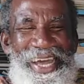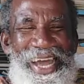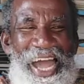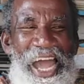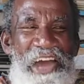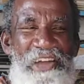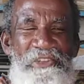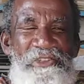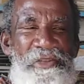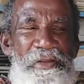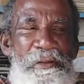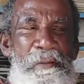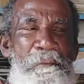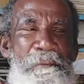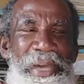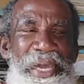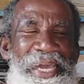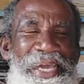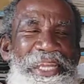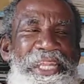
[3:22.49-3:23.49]
and
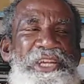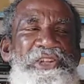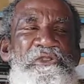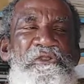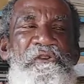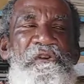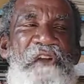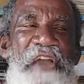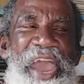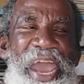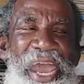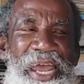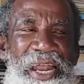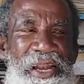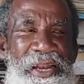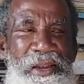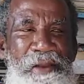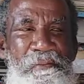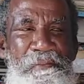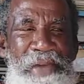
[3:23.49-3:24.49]
making it
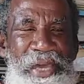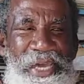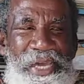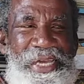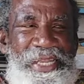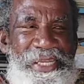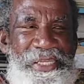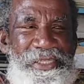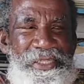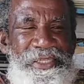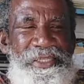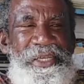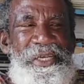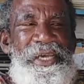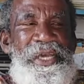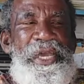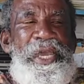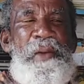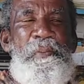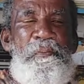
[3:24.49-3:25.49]
real, making it
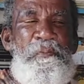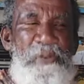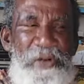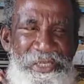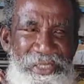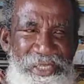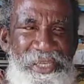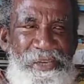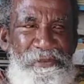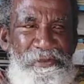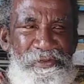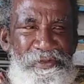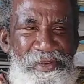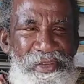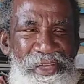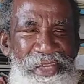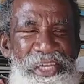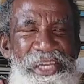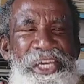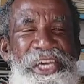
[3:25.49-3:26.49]
impressive
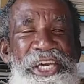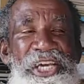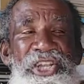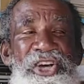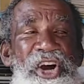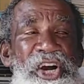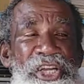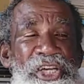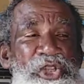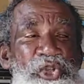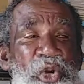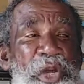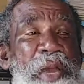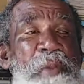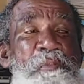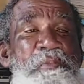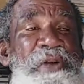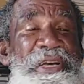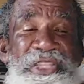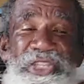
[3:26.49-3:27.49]
in order to
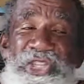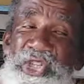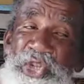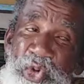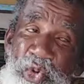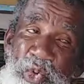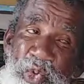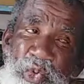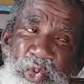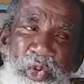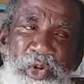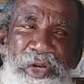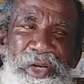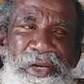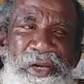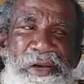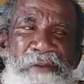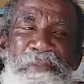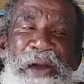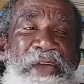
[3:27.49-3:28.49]
impress you,
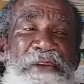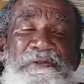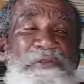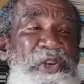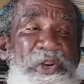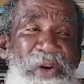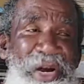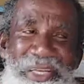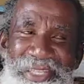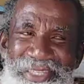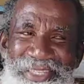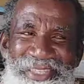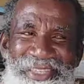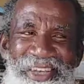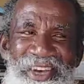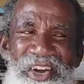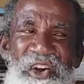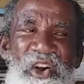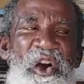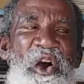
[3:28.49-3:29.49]
my viewers,
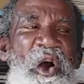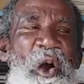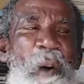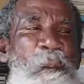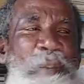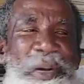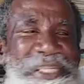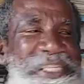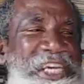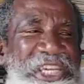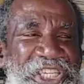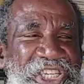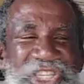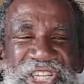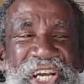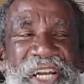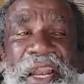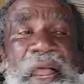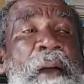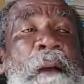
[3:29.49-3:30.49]
or
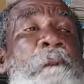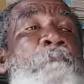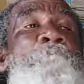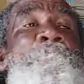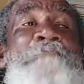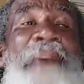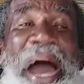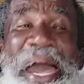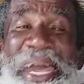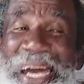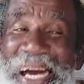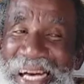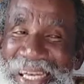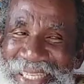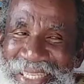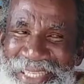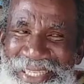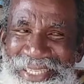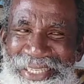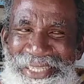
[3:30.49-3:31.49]
potential
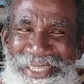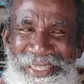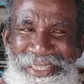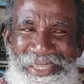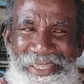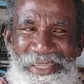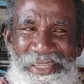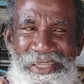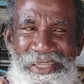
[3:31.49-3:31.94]
buyers,